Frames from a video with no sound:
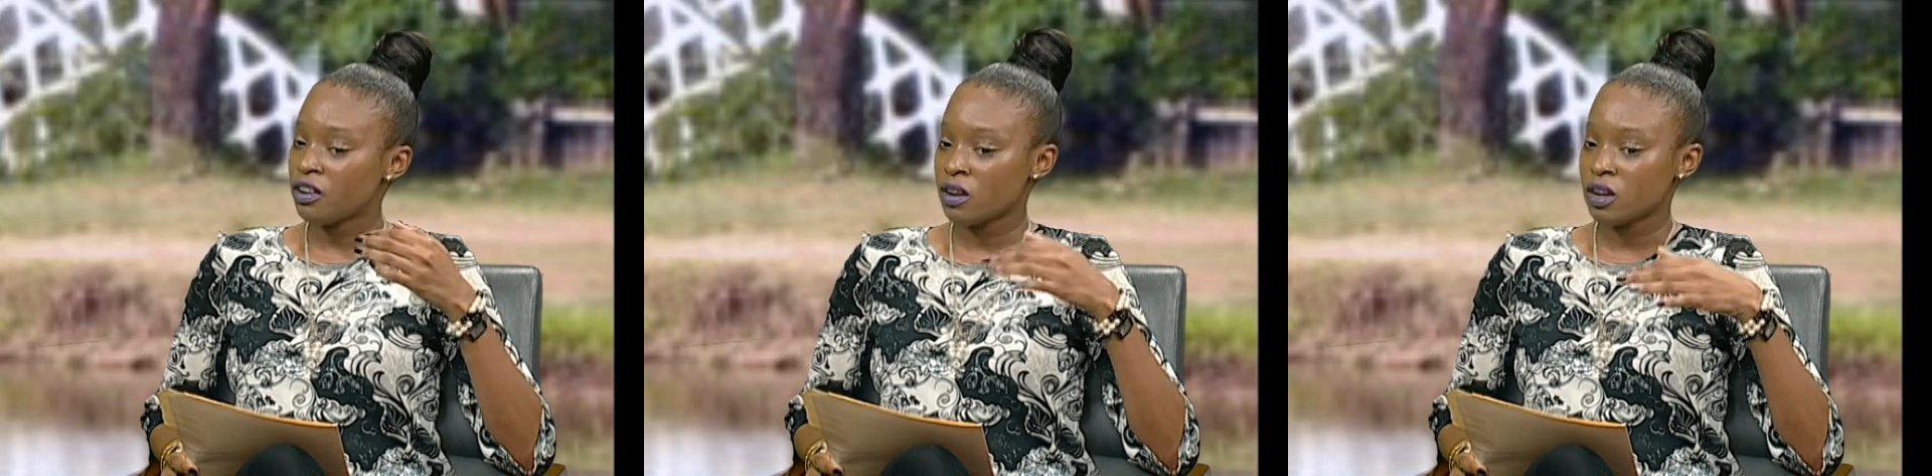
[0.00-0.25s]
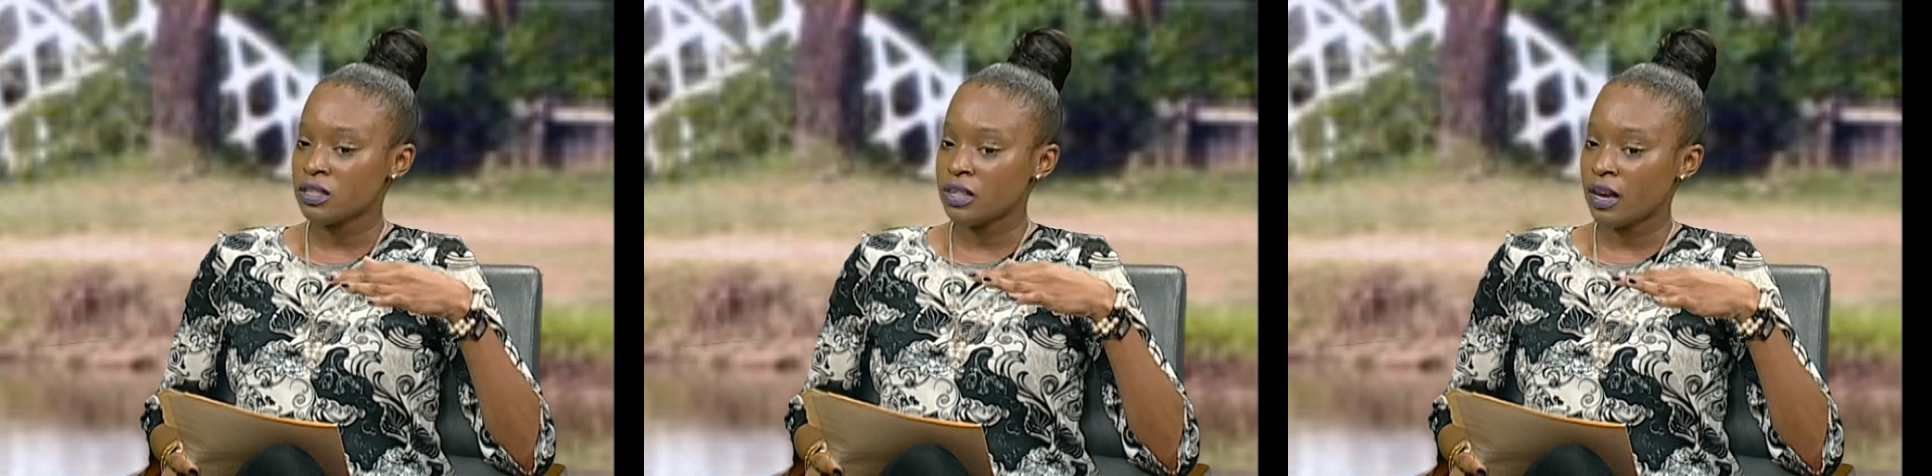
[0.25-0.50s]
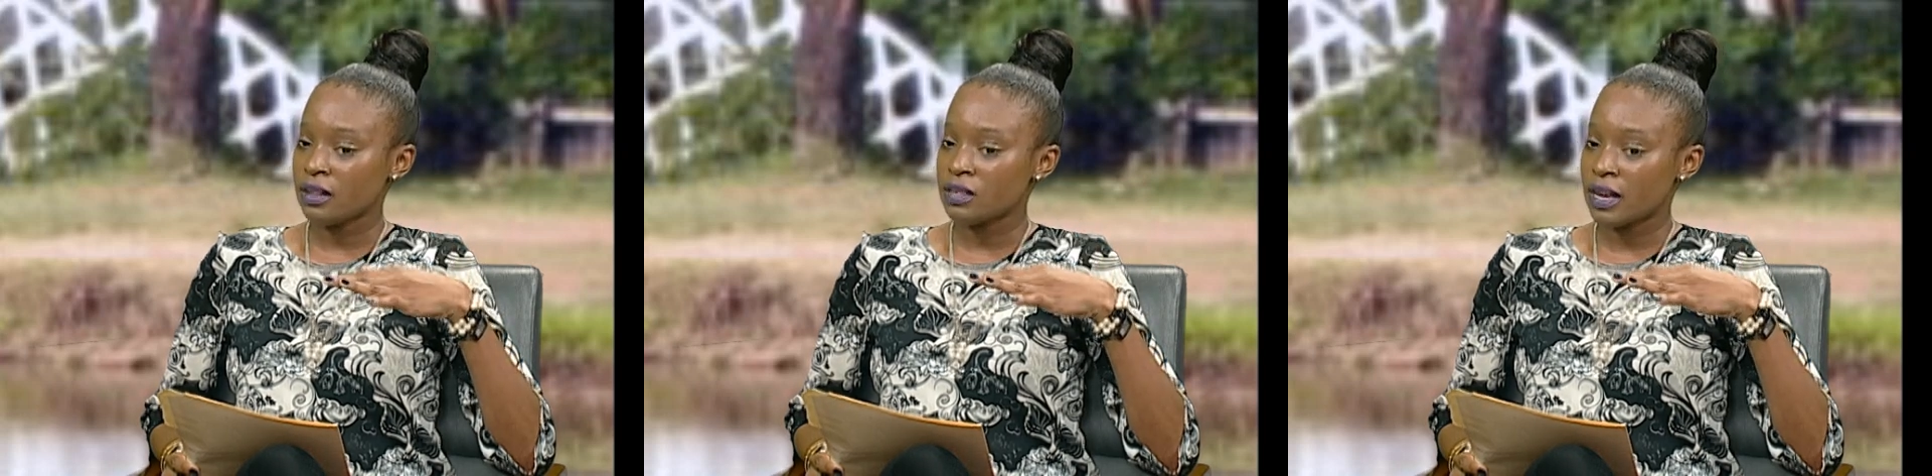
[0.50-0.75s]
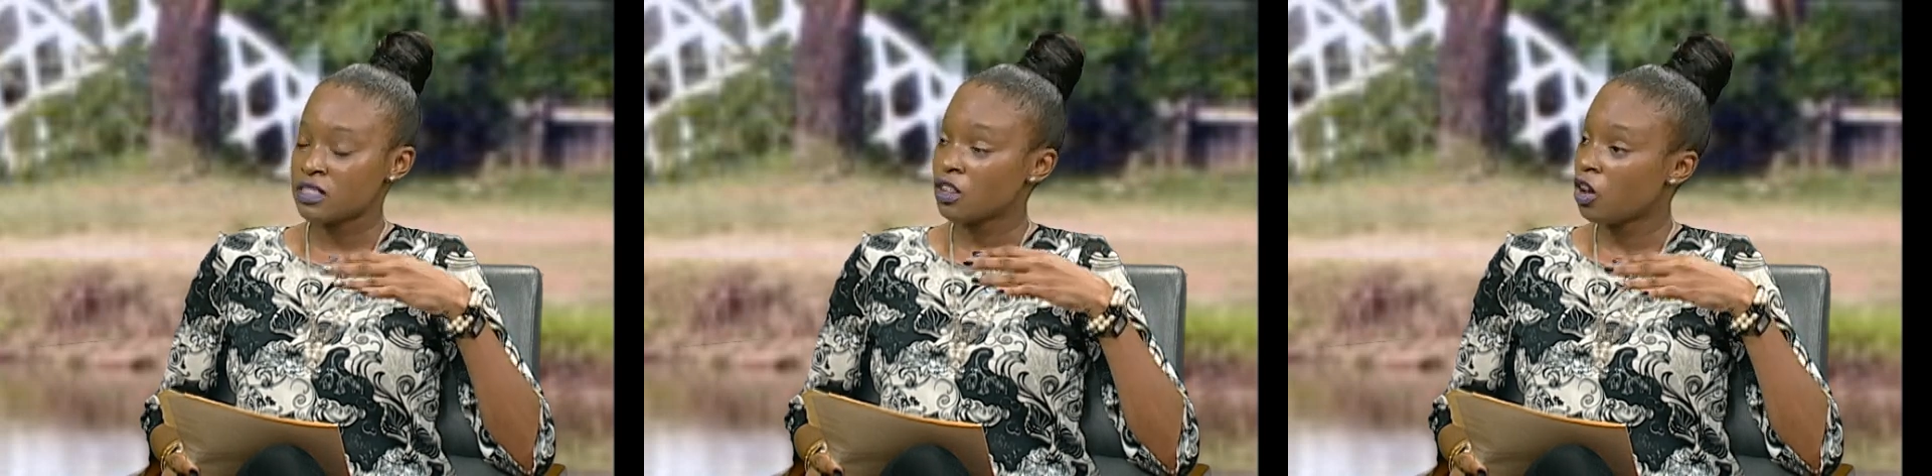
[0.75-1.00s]
not yet,
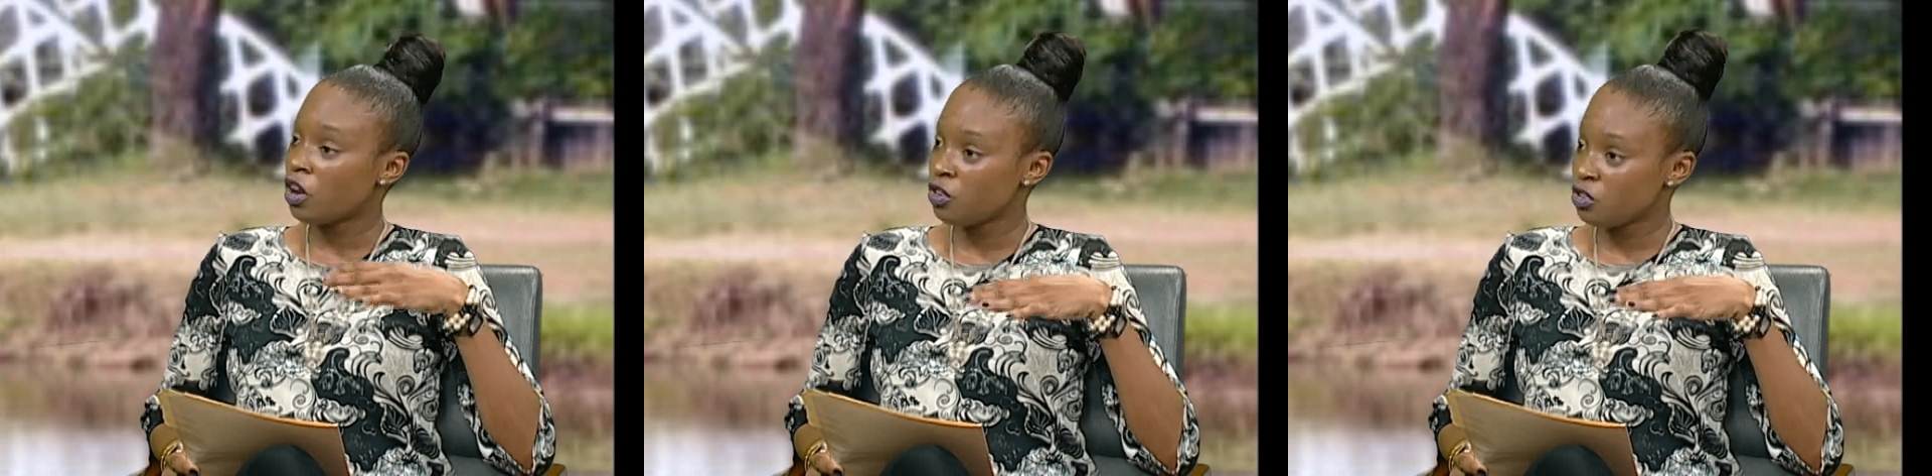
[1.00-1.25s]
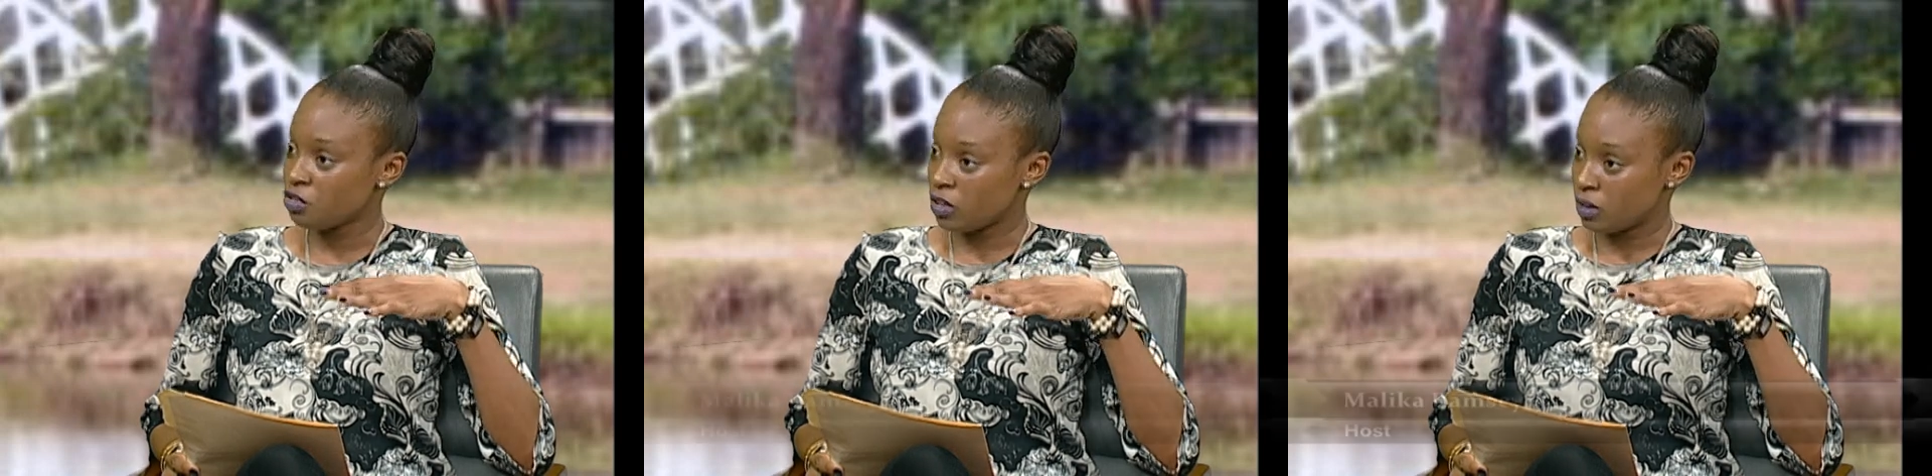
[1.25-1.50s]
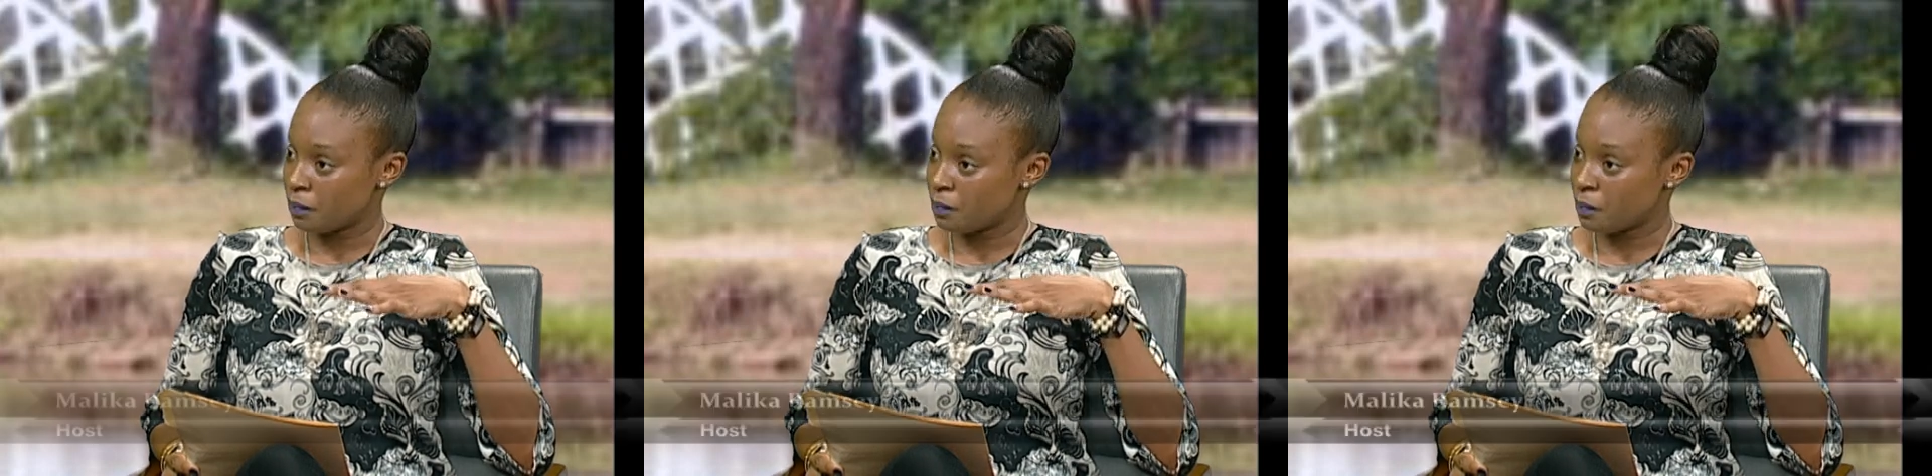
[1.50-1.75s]
as a country,